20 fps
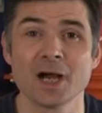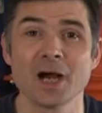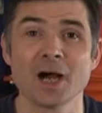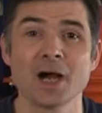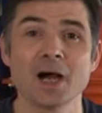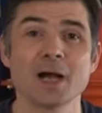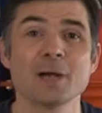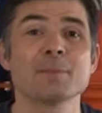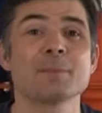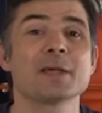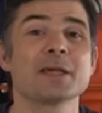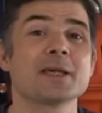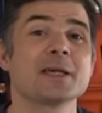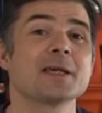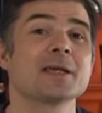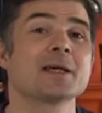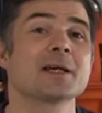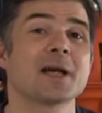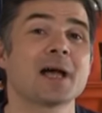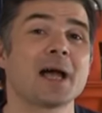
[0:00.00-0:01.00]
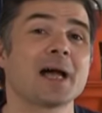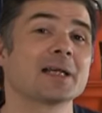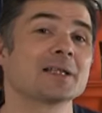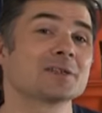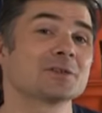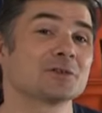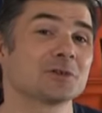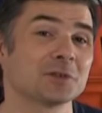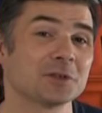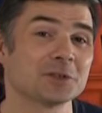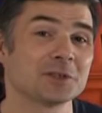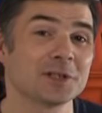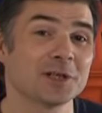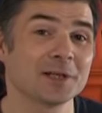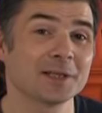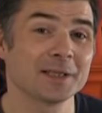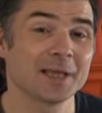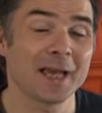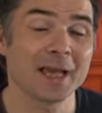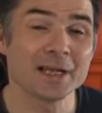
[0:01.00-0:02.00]
I'm here at
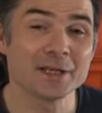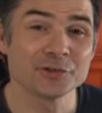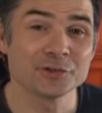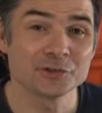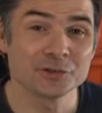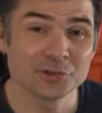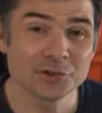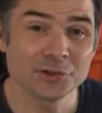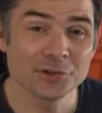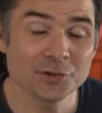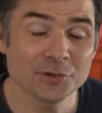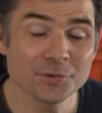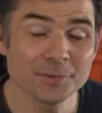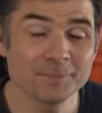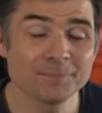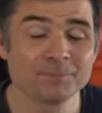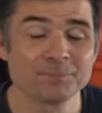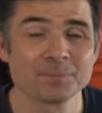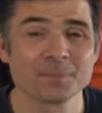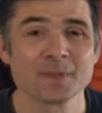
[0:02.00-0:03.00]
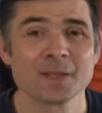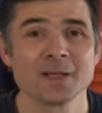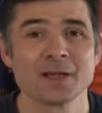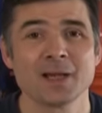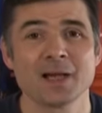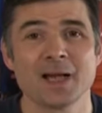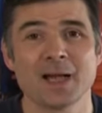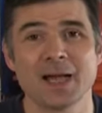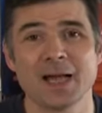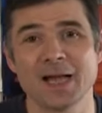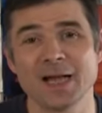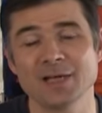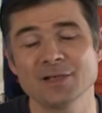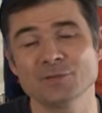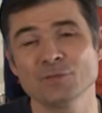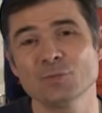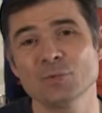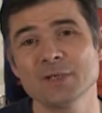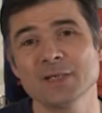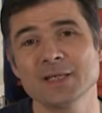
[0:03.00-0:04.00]
Sonardyne HQ,
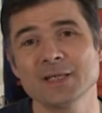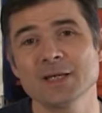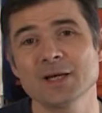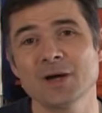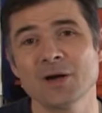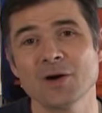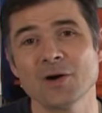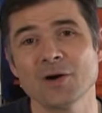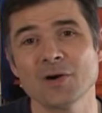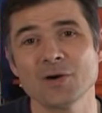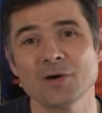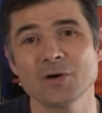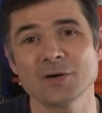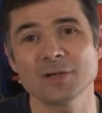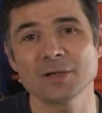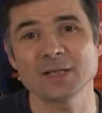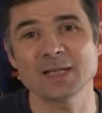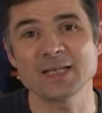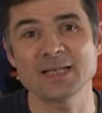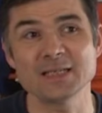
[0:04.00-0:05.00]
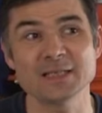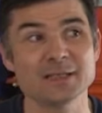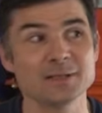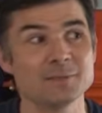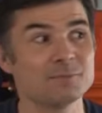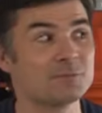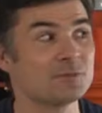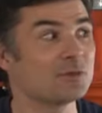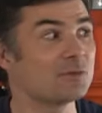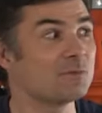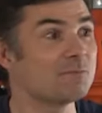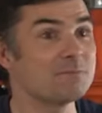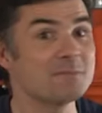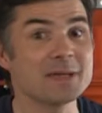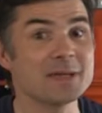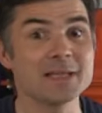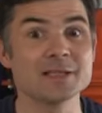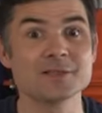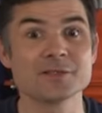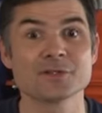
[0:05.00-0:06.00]
and we are in the
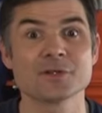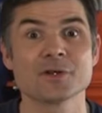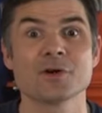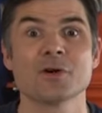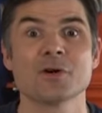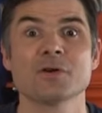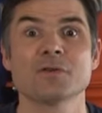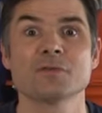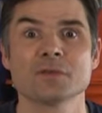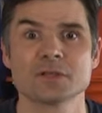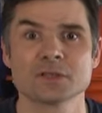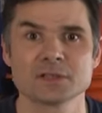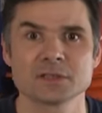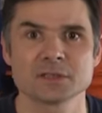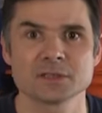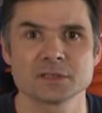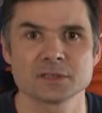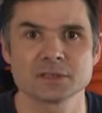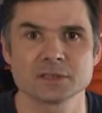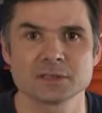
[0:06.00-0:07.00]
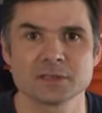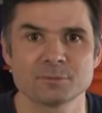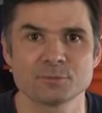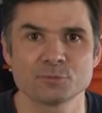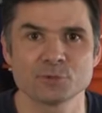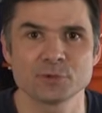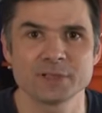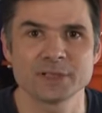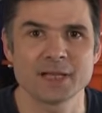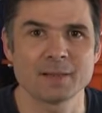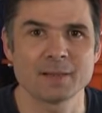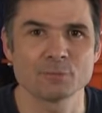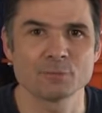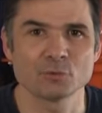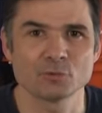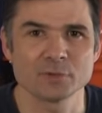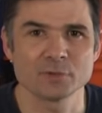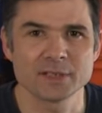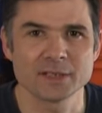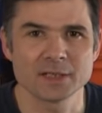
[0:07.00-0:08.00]
midst of submarine and
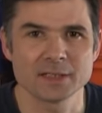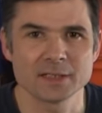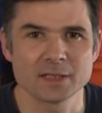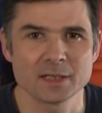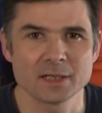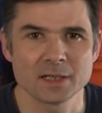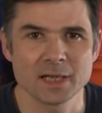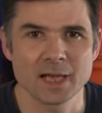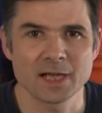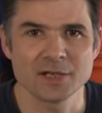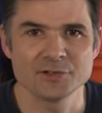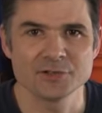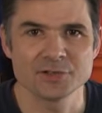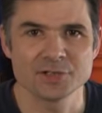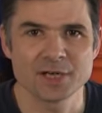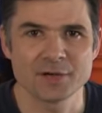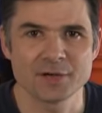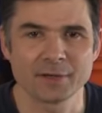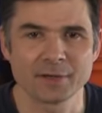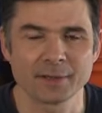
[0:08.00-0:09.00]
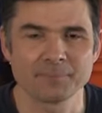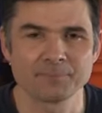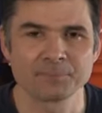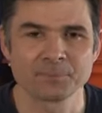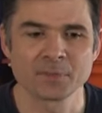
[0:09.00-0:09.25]
marine engineering.